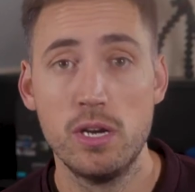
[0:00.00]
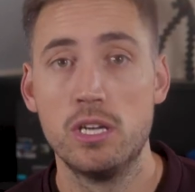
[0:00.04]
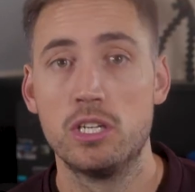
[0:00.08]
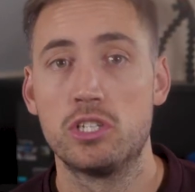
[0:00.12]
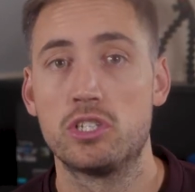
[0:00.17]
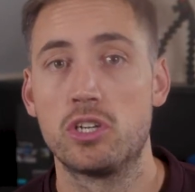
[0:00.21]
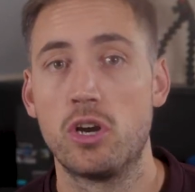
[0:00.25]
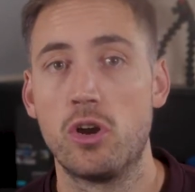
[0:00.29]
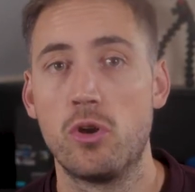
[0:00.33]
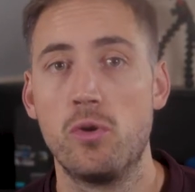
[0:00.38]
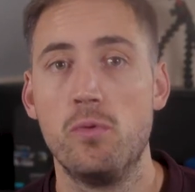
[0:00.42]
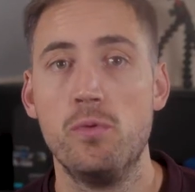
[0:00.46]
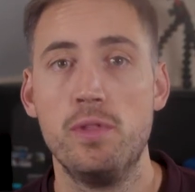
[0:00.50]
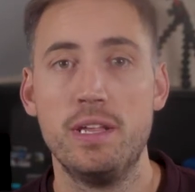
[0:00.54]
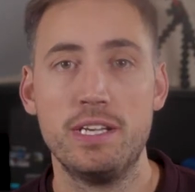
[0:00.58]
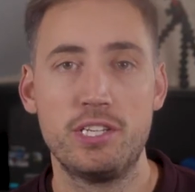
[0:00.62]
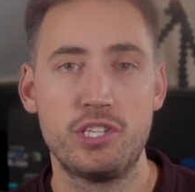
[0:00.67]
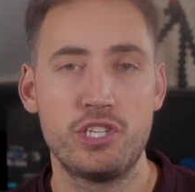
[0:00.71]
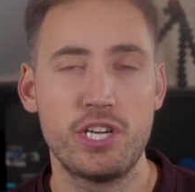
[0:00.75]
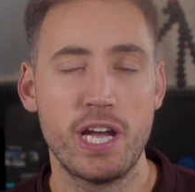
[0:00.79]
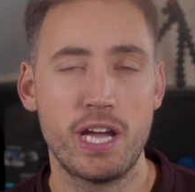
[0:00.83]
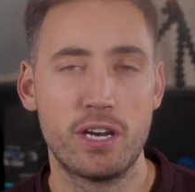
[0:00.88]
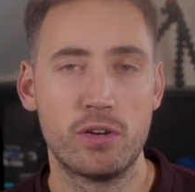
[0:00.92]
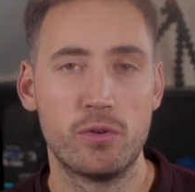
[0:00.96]
So this
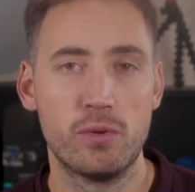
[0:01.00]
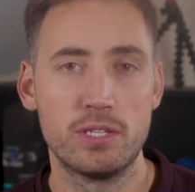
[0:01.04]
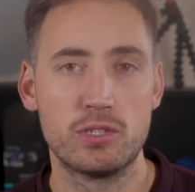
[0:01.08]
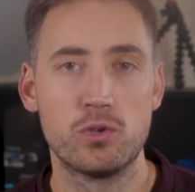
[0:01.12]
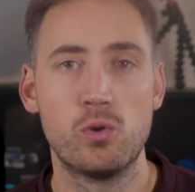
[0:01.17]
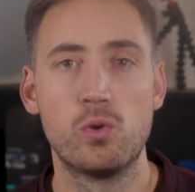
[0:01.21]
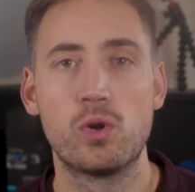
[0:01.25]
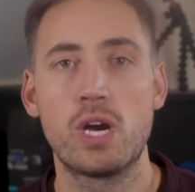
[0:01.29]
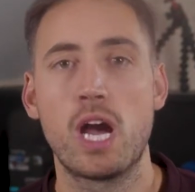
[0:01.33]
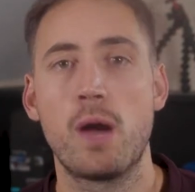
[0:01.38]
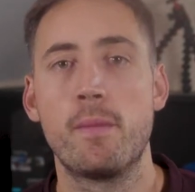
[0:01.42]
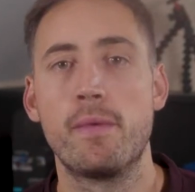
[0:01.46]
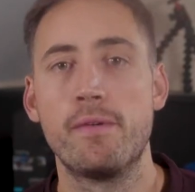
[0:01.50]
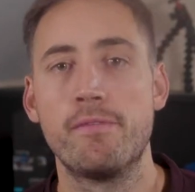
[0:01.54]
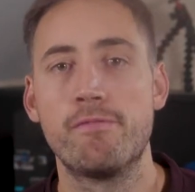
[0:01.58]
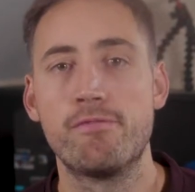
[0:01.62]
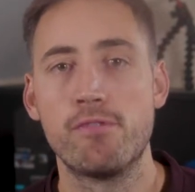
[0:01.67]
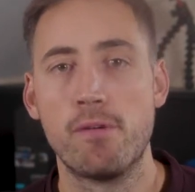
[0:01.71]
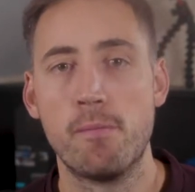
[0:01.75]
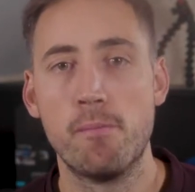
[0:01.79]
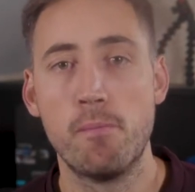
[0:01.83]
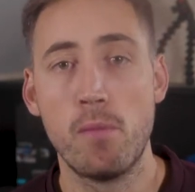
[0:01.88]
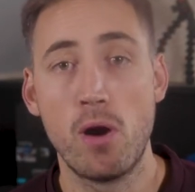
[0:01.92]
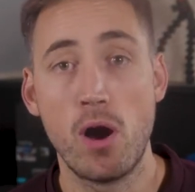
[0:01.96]
channel is all coming
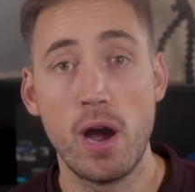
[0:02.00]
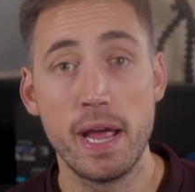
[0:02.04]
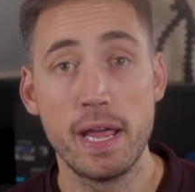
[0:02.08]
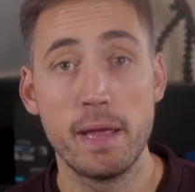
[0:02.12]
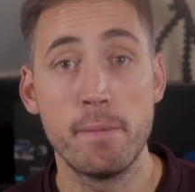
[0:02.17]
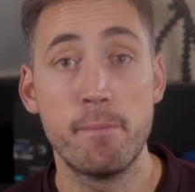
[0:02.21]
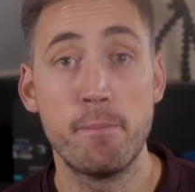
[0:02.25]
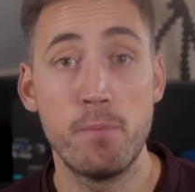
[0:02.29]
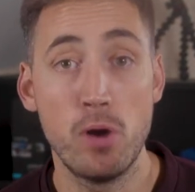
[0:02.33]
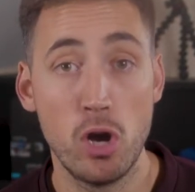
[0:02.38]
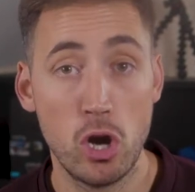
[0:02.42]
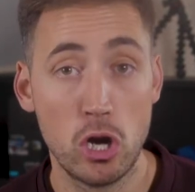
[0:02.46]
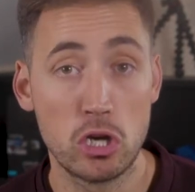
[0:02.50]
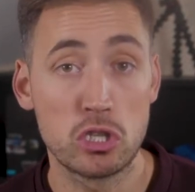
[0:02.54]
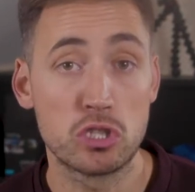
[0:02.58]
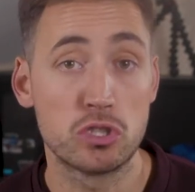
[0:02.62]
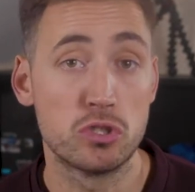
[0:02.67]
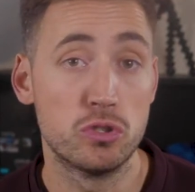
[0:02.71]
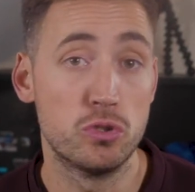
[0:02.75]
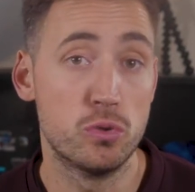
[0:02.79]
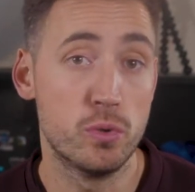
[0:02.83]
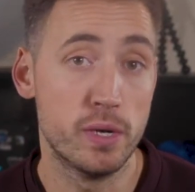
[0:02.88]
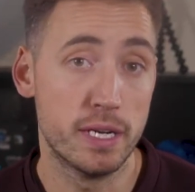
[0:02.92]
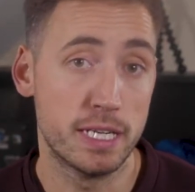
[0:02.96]
from my
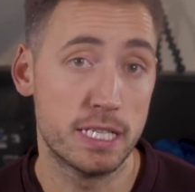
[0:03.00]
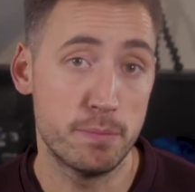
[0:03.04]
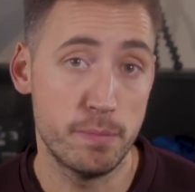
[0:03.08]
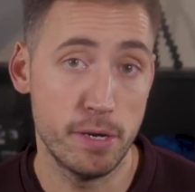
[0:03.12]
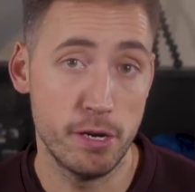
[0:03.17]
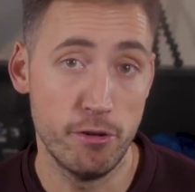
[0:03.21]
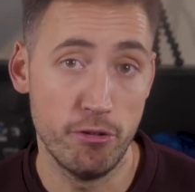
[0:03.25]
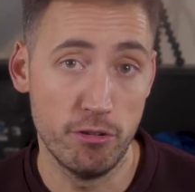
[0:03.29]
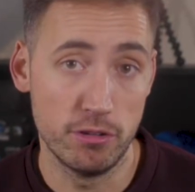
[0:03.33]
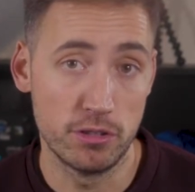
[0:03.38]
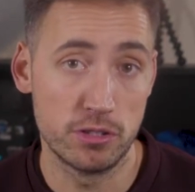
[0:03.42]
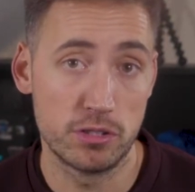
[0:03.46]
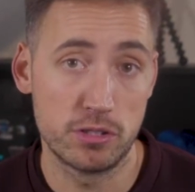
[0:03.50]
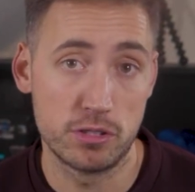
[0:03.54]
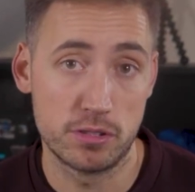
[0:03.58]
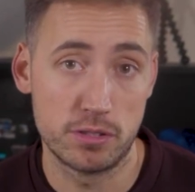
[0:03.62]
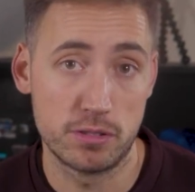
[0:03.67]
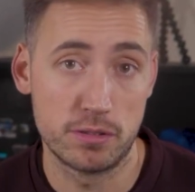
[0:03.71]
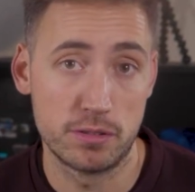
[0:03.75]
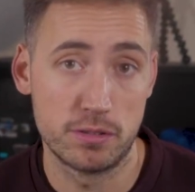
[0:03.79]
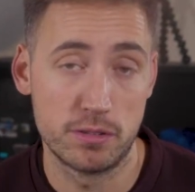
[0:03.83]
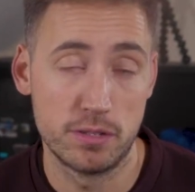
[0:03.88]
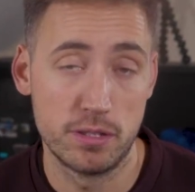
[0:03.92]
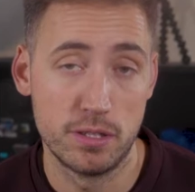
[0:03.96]
personal experience.
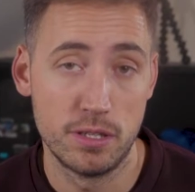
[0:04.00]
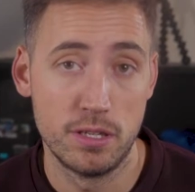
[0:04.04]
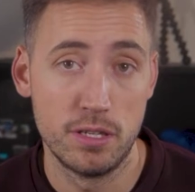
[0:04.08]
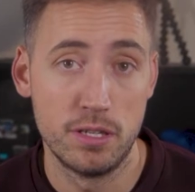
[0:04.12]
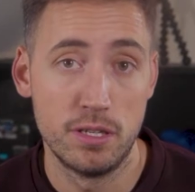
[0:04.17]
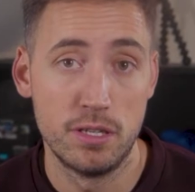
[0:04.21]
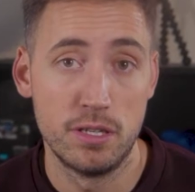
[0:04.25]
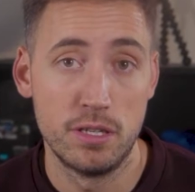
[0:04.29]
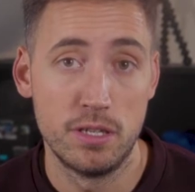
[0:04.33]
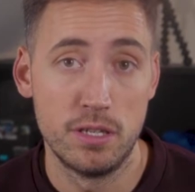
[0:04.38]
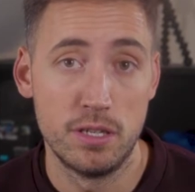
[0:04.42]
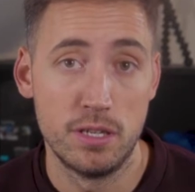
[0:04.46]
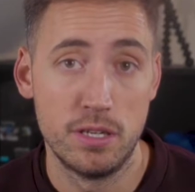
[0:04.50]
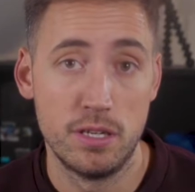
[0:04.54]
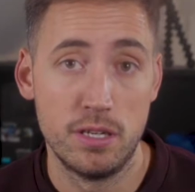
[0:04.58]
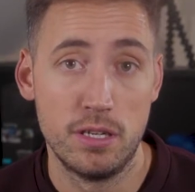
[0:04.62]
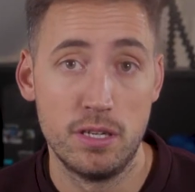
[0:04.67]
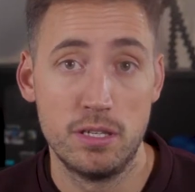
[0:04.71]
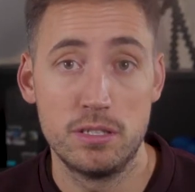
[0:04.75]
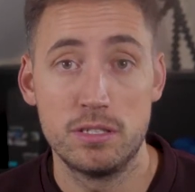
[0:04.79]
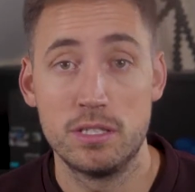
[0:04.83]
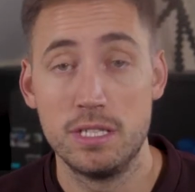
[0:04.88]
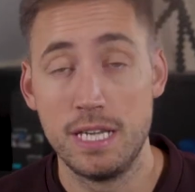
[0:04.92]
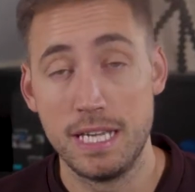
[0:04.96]

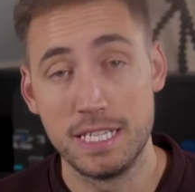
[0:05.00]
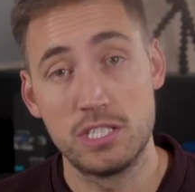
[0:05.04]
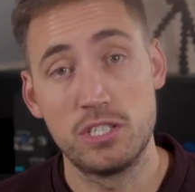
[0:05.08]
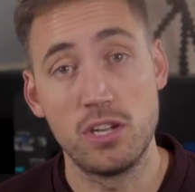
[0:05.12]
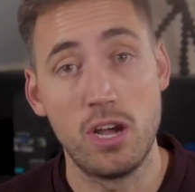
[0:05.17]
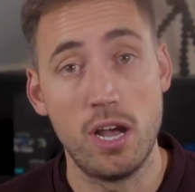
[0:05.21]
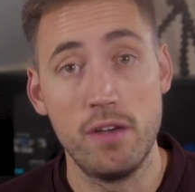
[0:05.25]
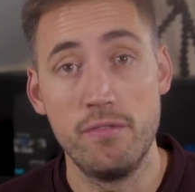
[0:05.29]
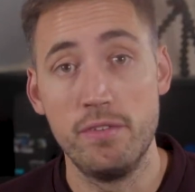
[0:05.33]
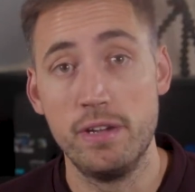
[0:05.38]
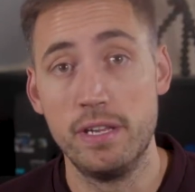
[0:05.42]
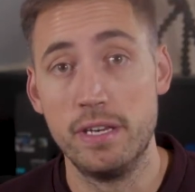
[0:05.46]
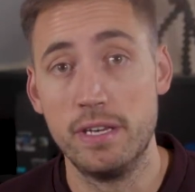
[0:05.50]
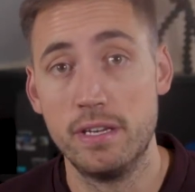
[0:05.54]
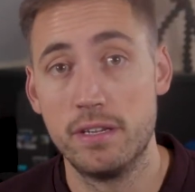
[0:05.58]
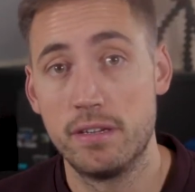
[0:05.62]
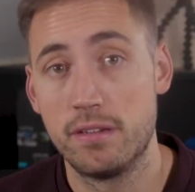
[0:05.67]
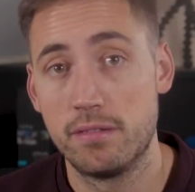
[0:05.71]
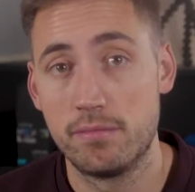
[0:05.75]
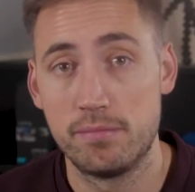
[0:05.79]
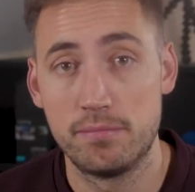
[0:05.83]
So let's dive in.